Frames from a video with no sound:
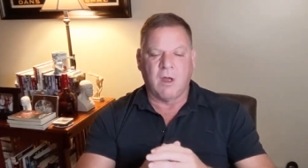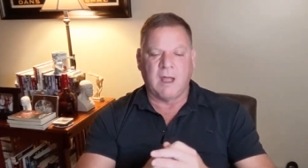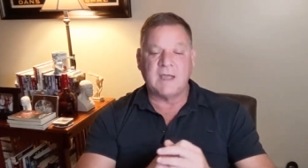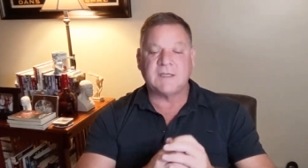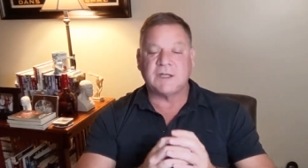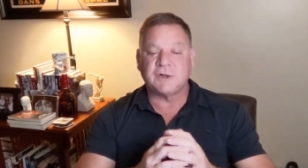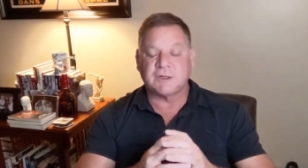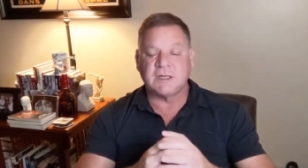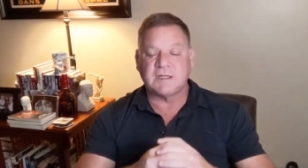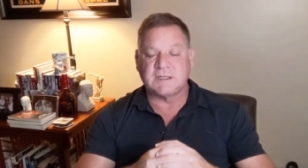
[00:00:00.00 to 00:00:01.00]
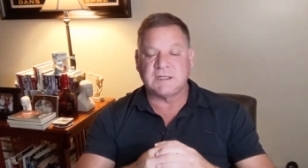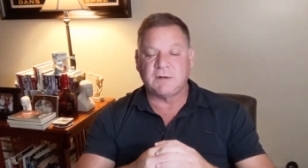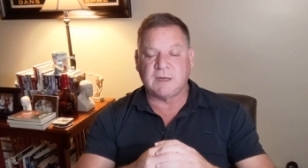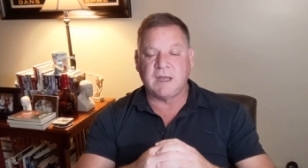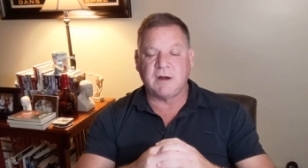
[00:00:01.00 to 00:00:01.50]
It is interesting to see
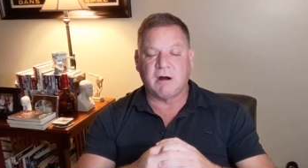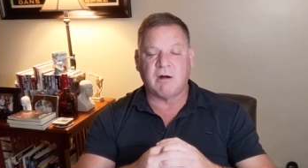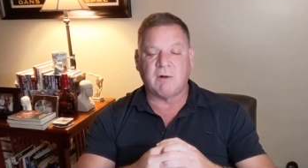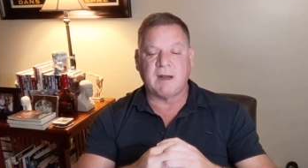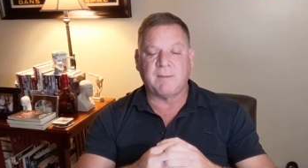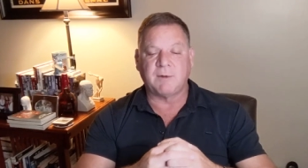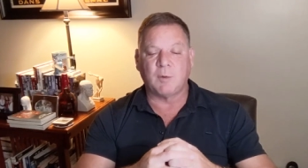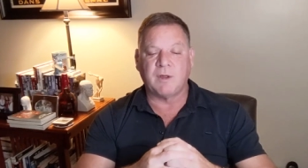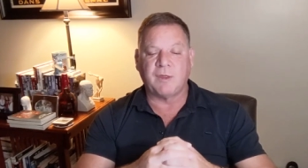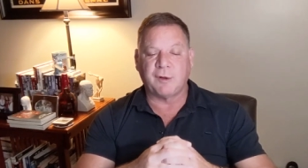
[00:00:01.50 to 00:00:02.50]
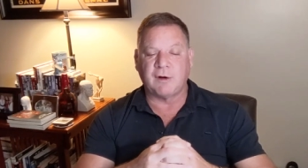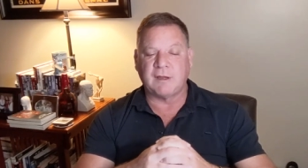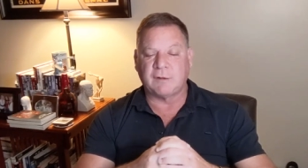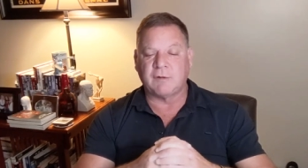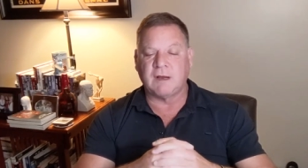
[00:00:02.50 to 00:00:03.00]
you get your heart rate up to
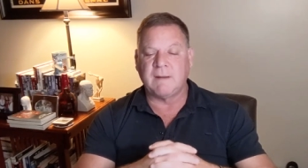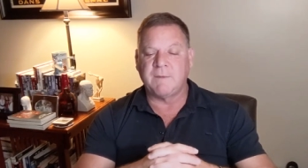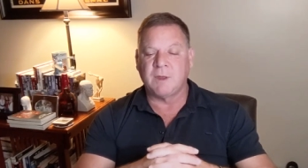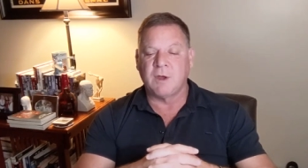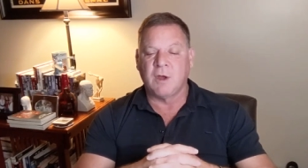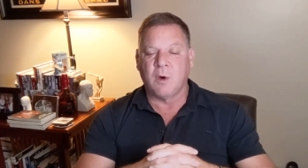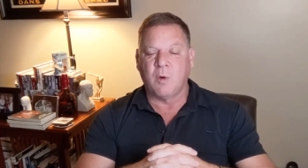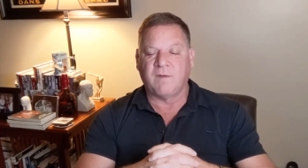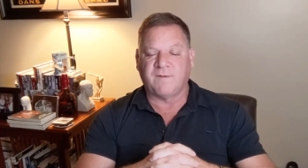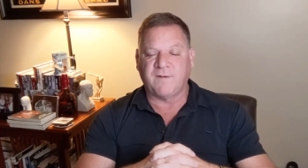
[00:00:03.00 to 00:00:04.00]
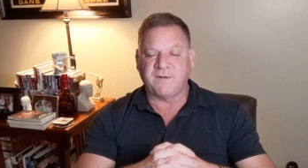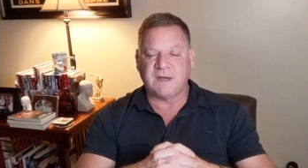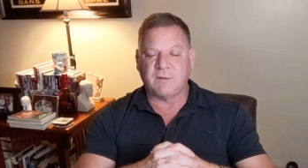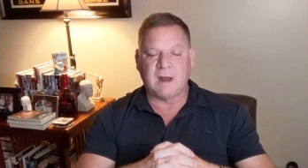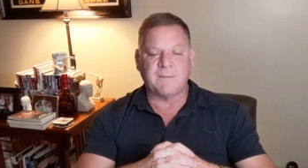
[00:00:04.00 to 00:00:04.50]
133 with
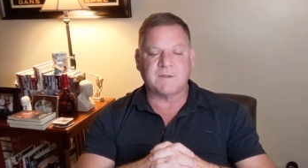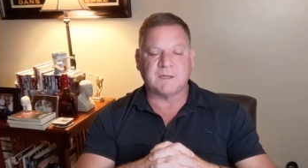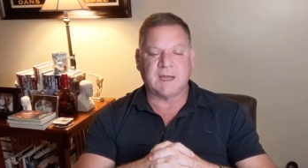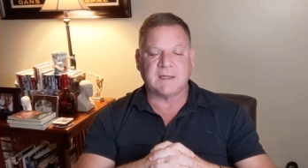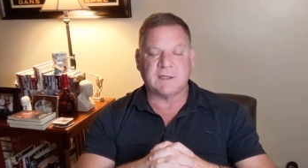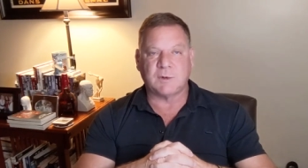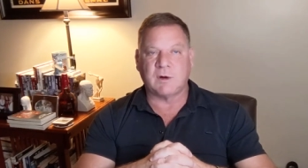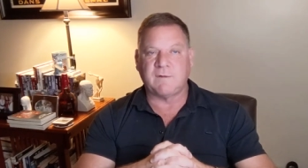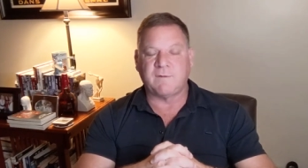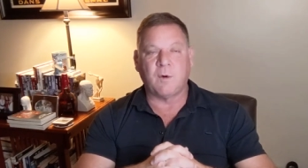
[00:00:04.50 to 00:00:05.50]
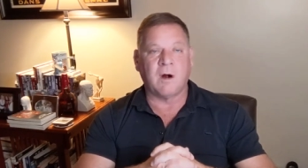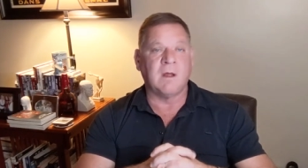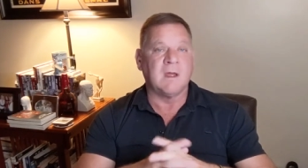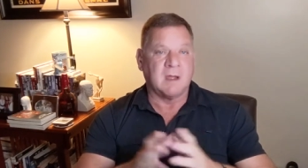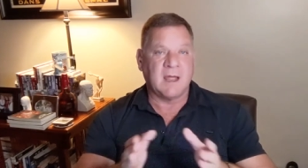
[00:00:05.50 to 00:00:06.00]
15 reps at the 24.
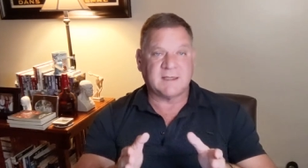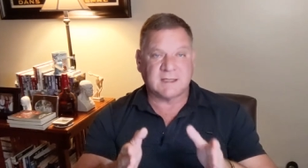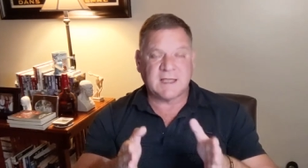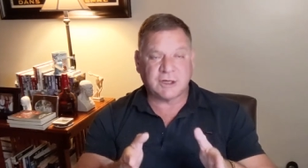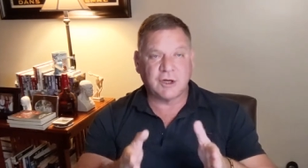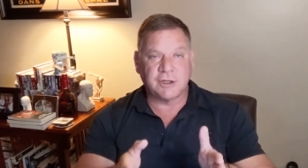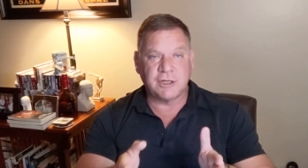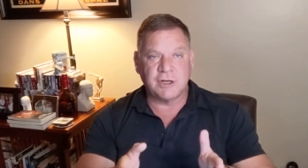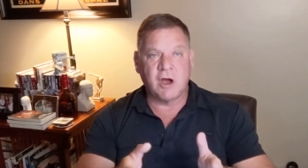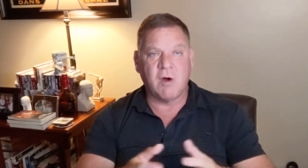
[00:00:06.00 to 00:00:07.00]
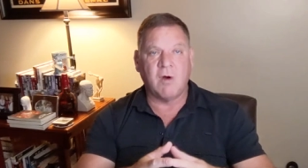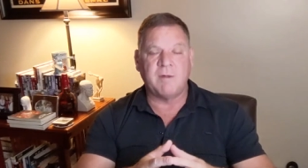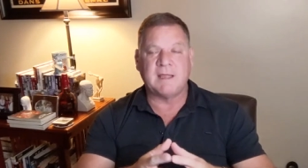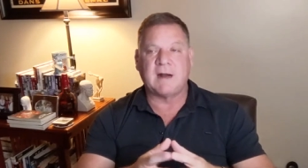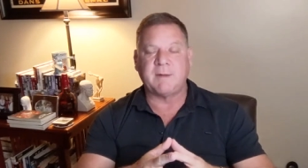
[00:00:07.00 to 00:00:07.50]
that's good to know. I
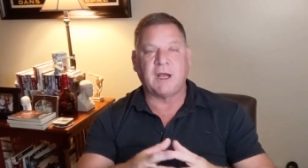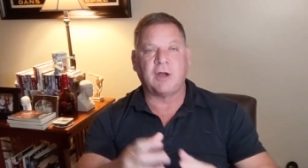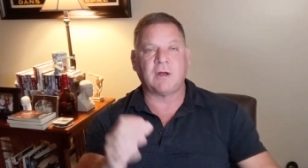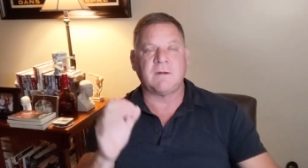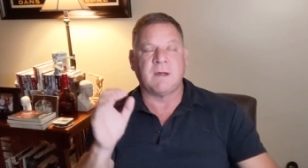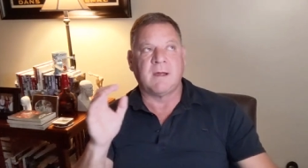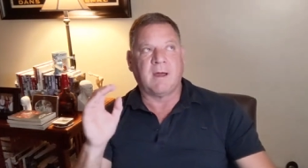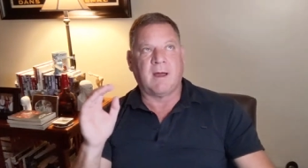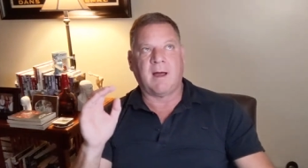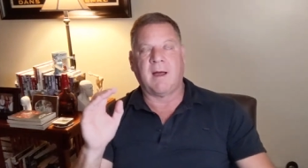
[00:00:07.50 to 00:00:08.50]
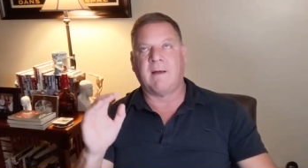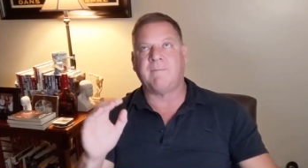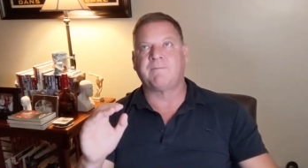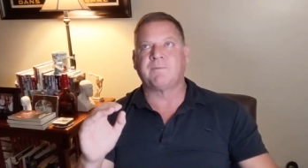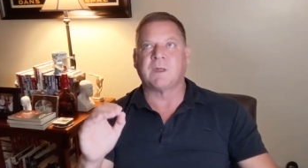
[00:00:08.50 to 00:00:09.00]
mean, that'll be a good
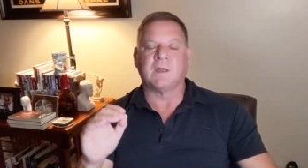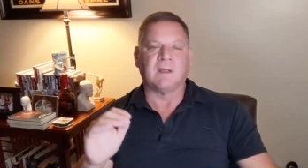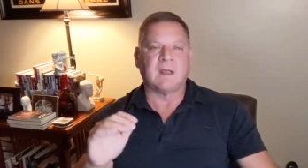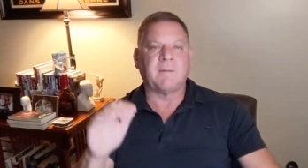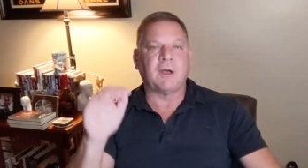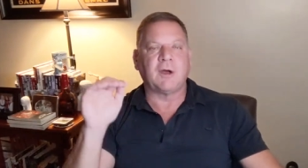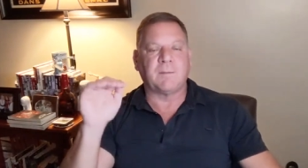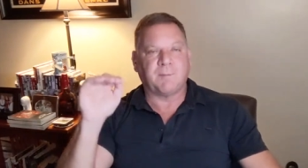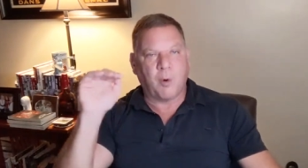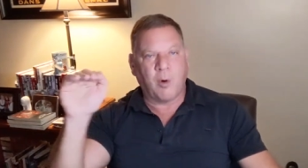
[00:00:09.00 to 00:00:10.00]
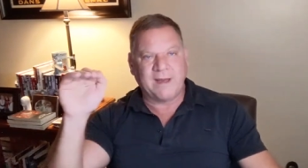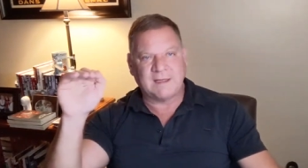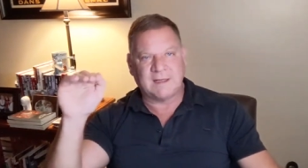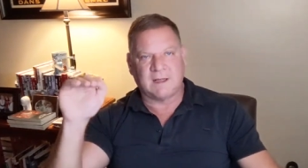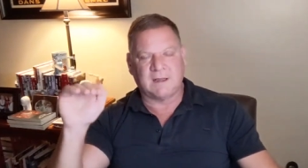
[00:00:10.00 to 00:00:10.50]
um, That'll be a good
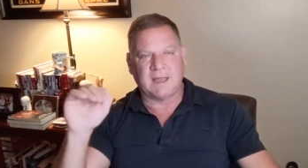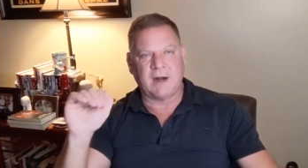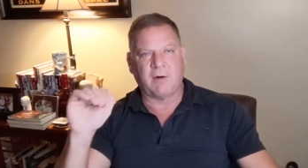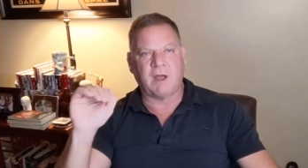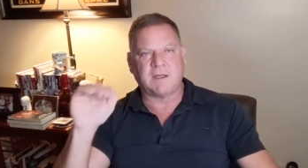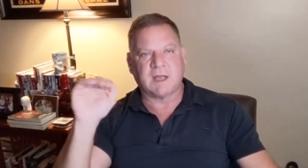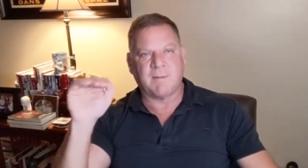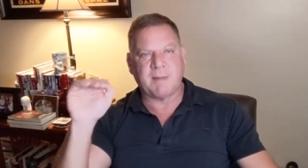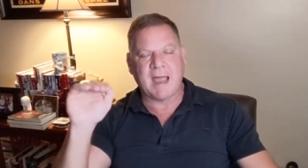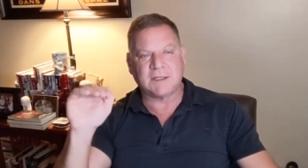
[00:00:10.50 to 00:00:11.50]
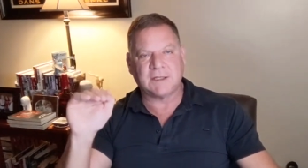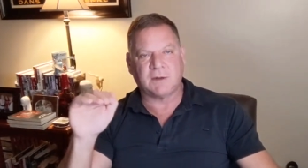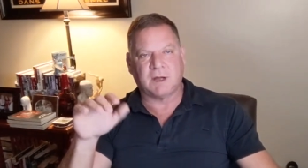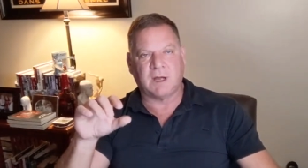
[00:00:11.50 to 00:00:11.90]
point uh, later on to come back to.